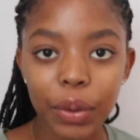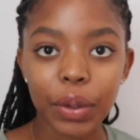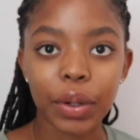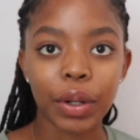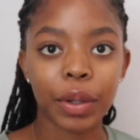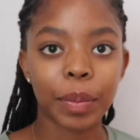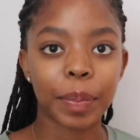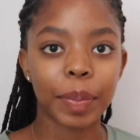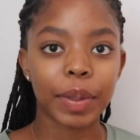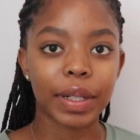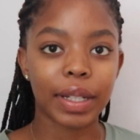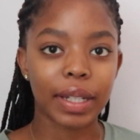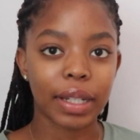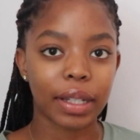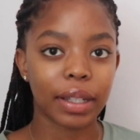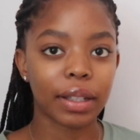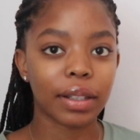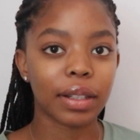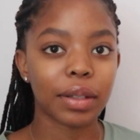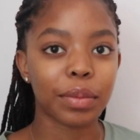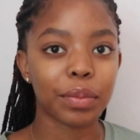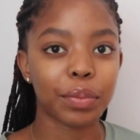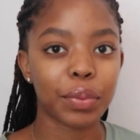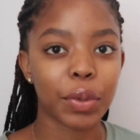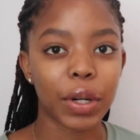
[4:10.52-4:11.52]
or
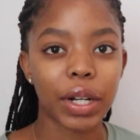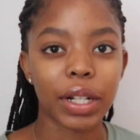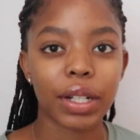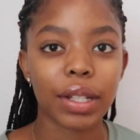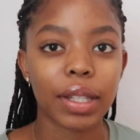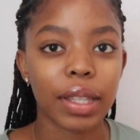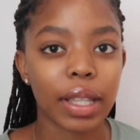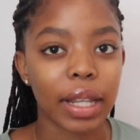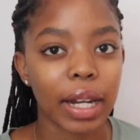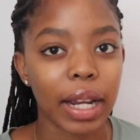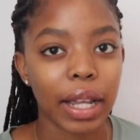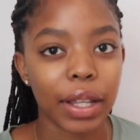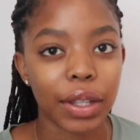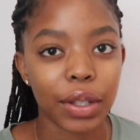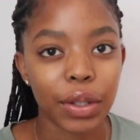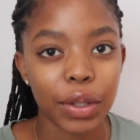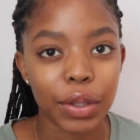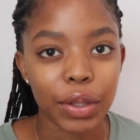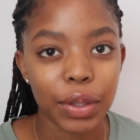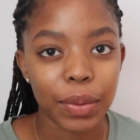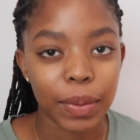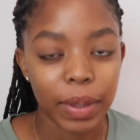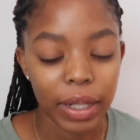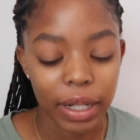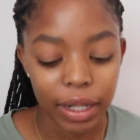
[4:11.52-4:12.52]
particular brush that I
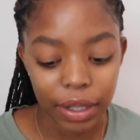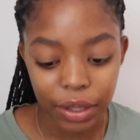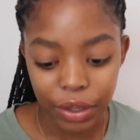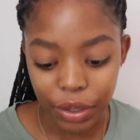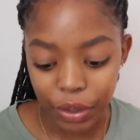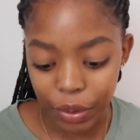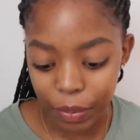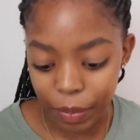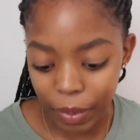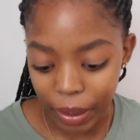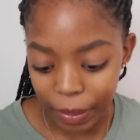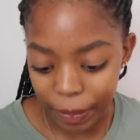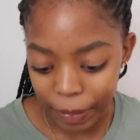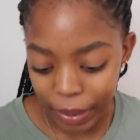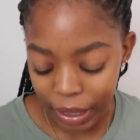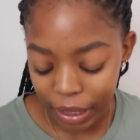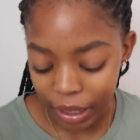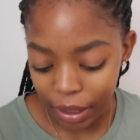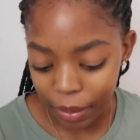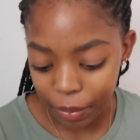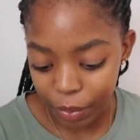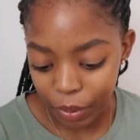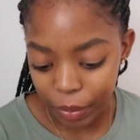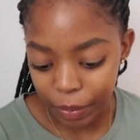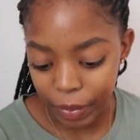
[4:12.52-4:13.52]
use when I do my
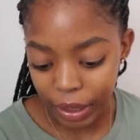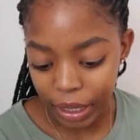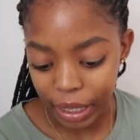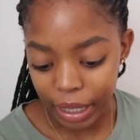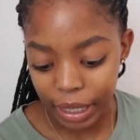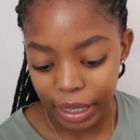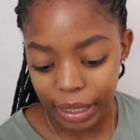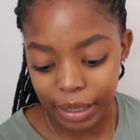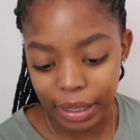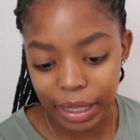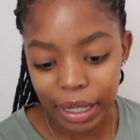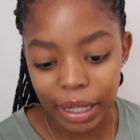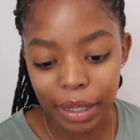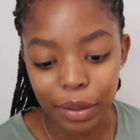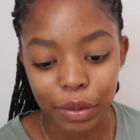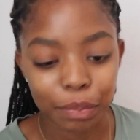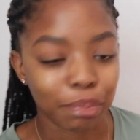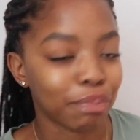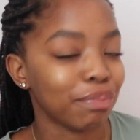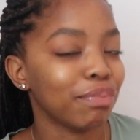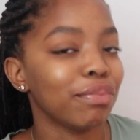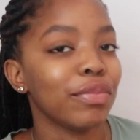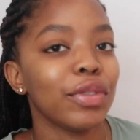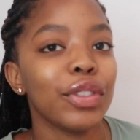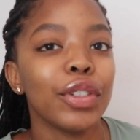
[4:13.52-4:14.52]
makeup on my eyes. I
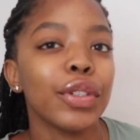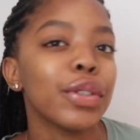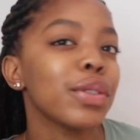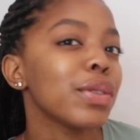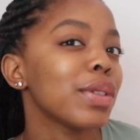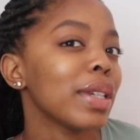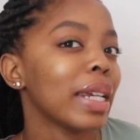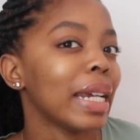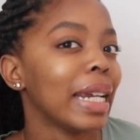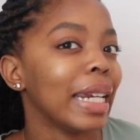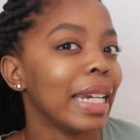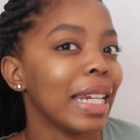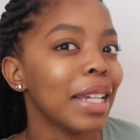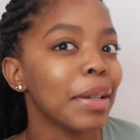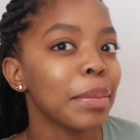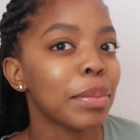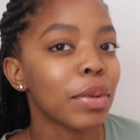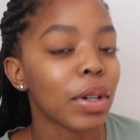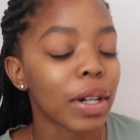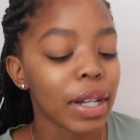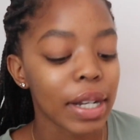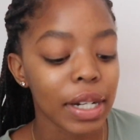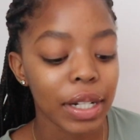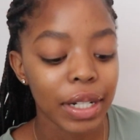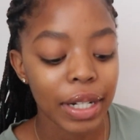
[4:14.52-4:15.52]
use any
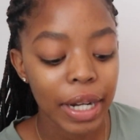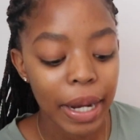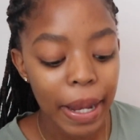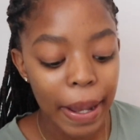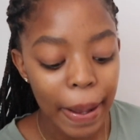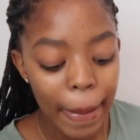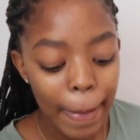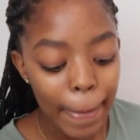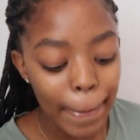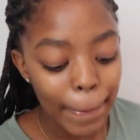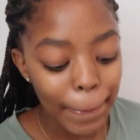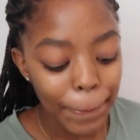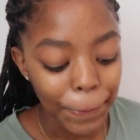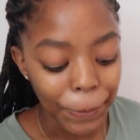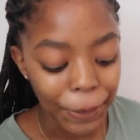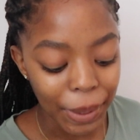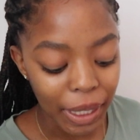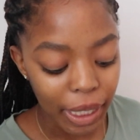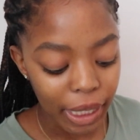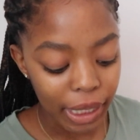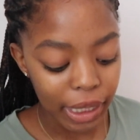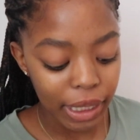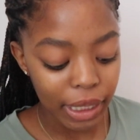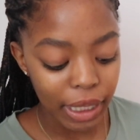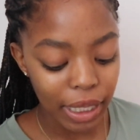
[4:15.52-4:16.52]
brush,
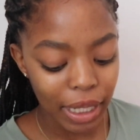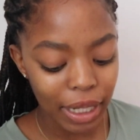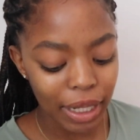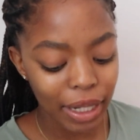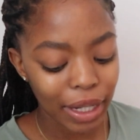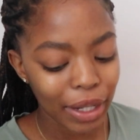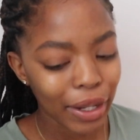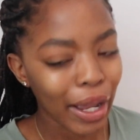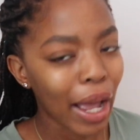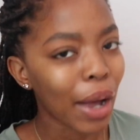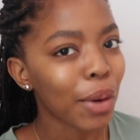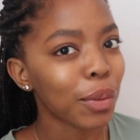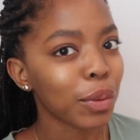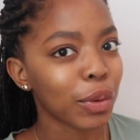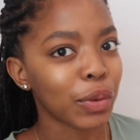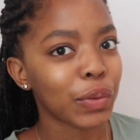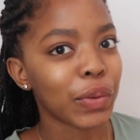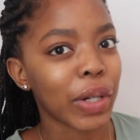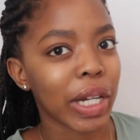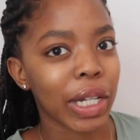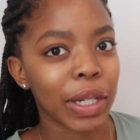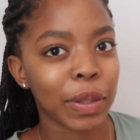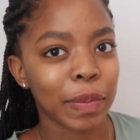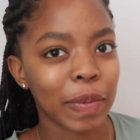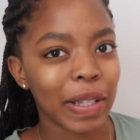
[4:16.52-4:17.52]
but I would
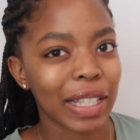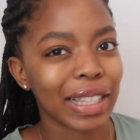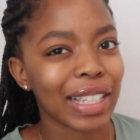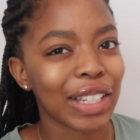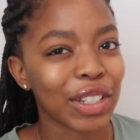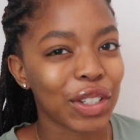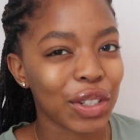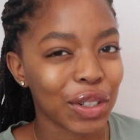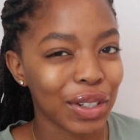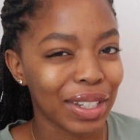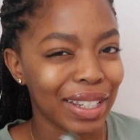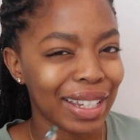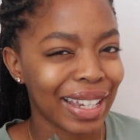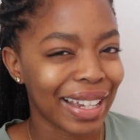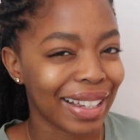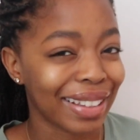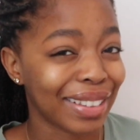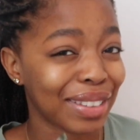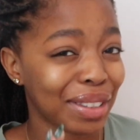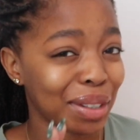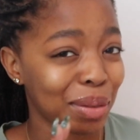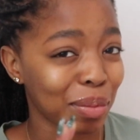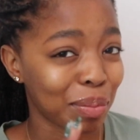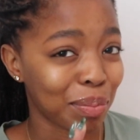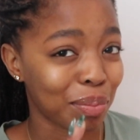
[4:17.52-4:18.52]
recommend that you get
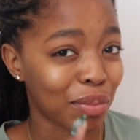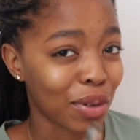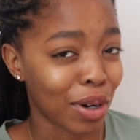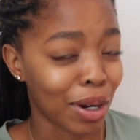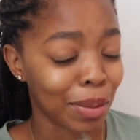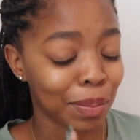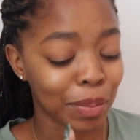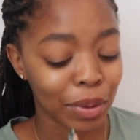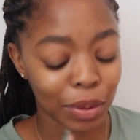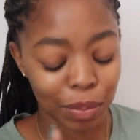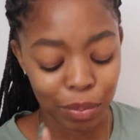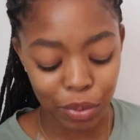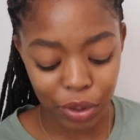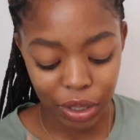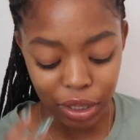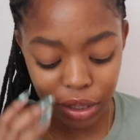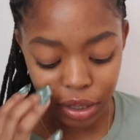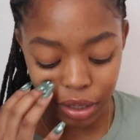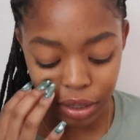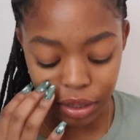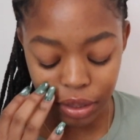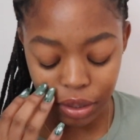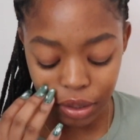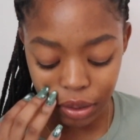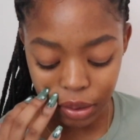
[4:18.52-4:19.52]
the proper
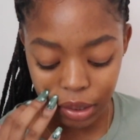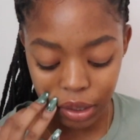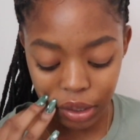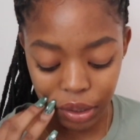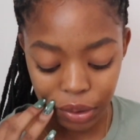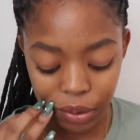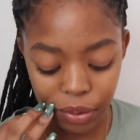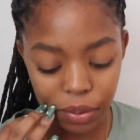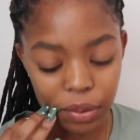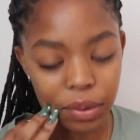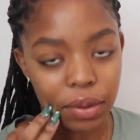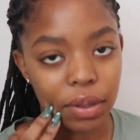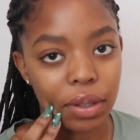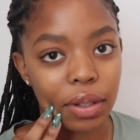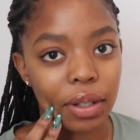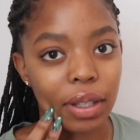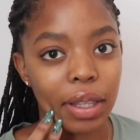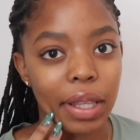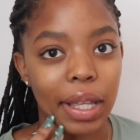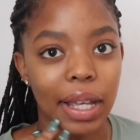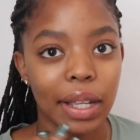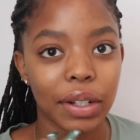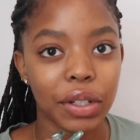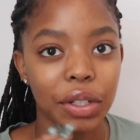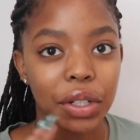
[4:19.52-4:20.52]
brushes to use so
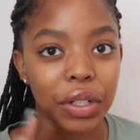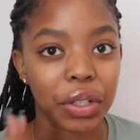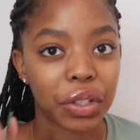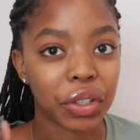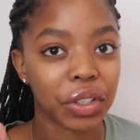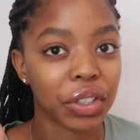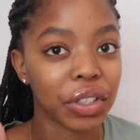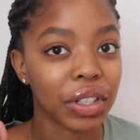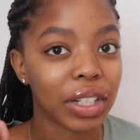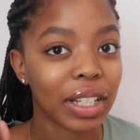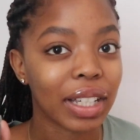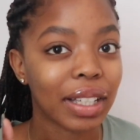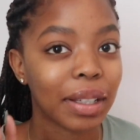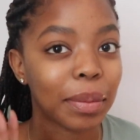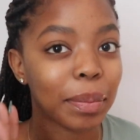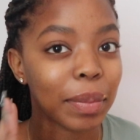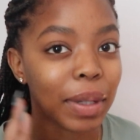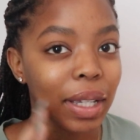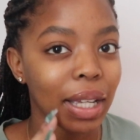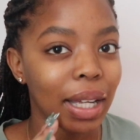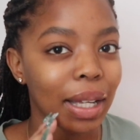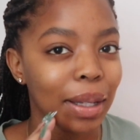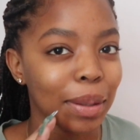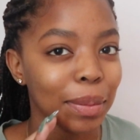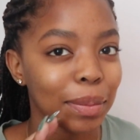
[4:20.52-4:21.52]
that your look
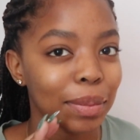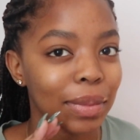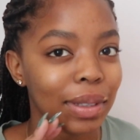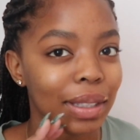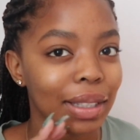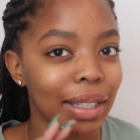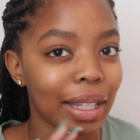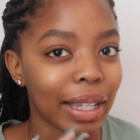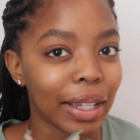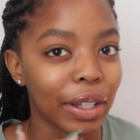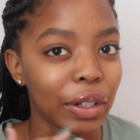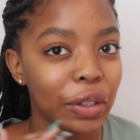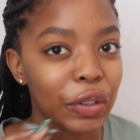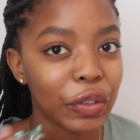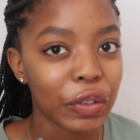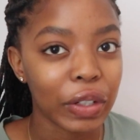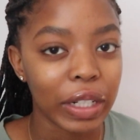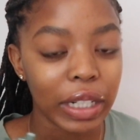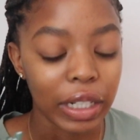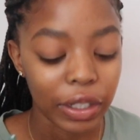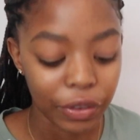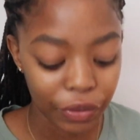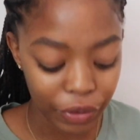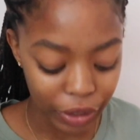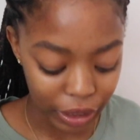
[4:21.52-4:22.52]
becomes like
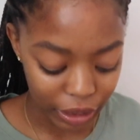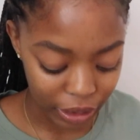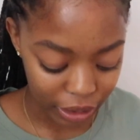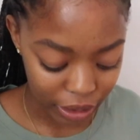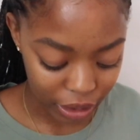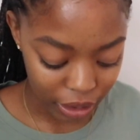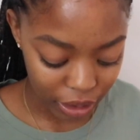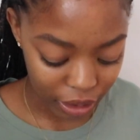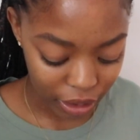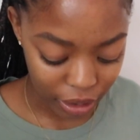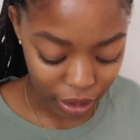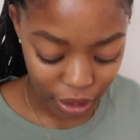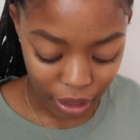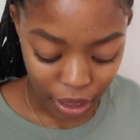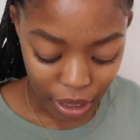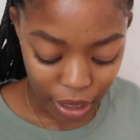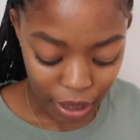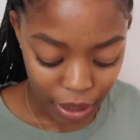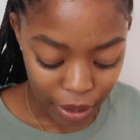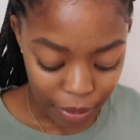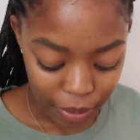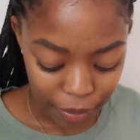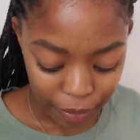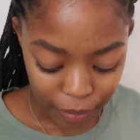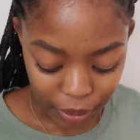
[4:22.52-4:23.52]
really, really good,
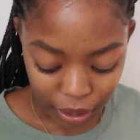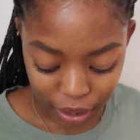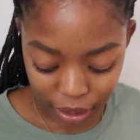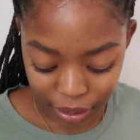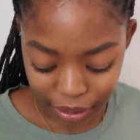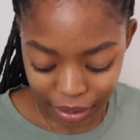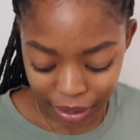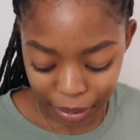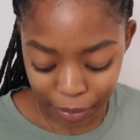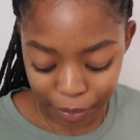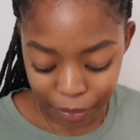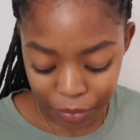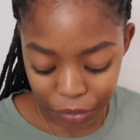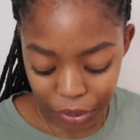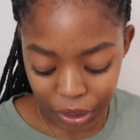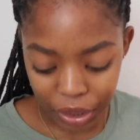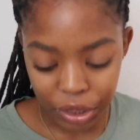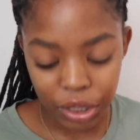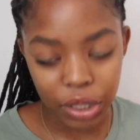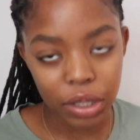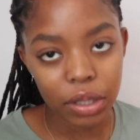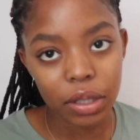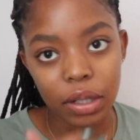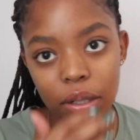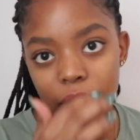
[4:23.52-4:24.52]
because some
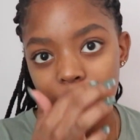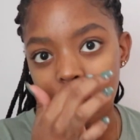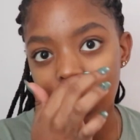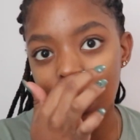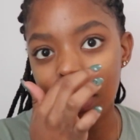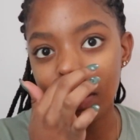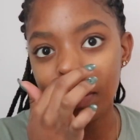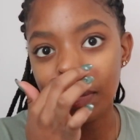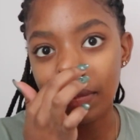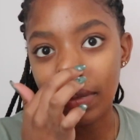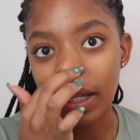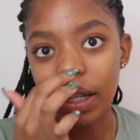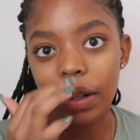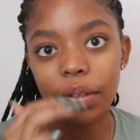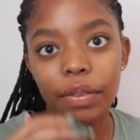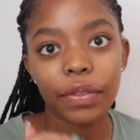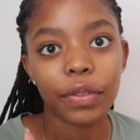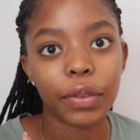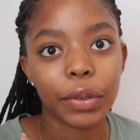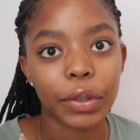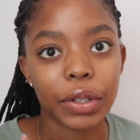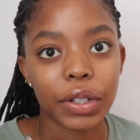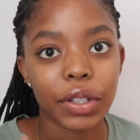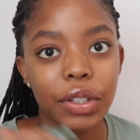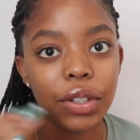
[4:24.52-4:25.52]
brushes are not meant
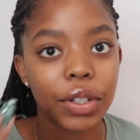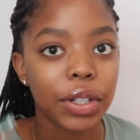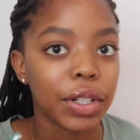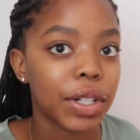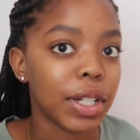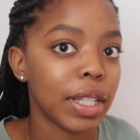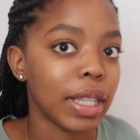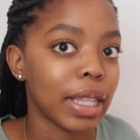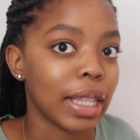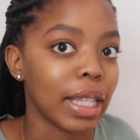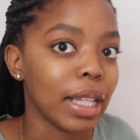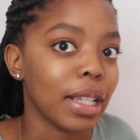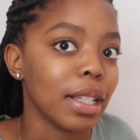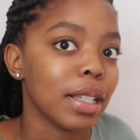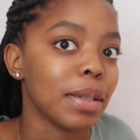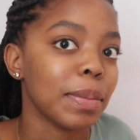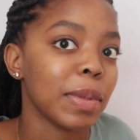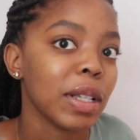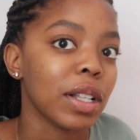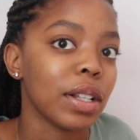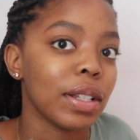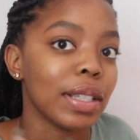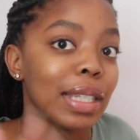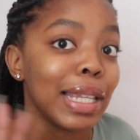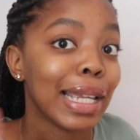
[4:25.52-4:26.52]
for certain things
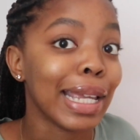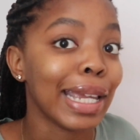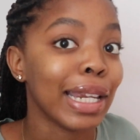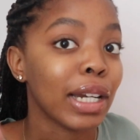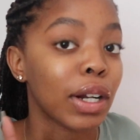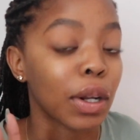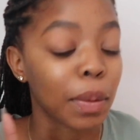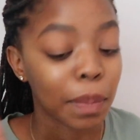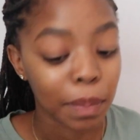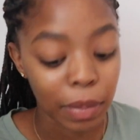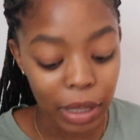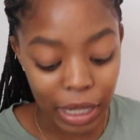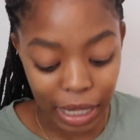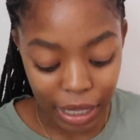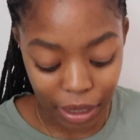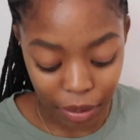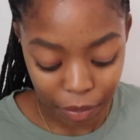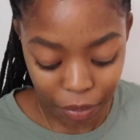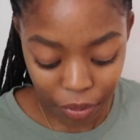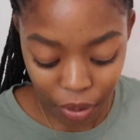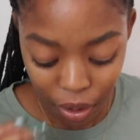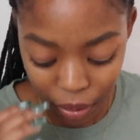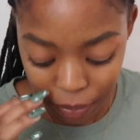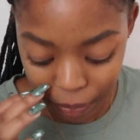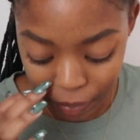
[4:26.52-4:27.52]
because they cannot
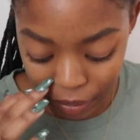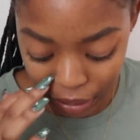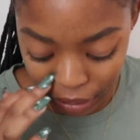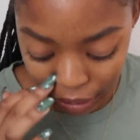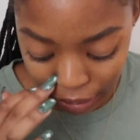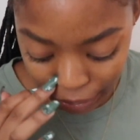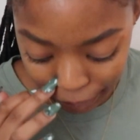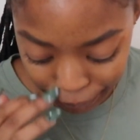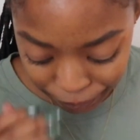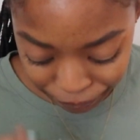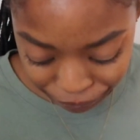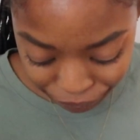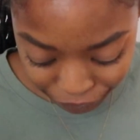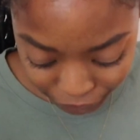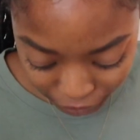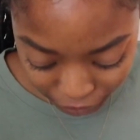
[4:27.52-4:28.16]
blend properly.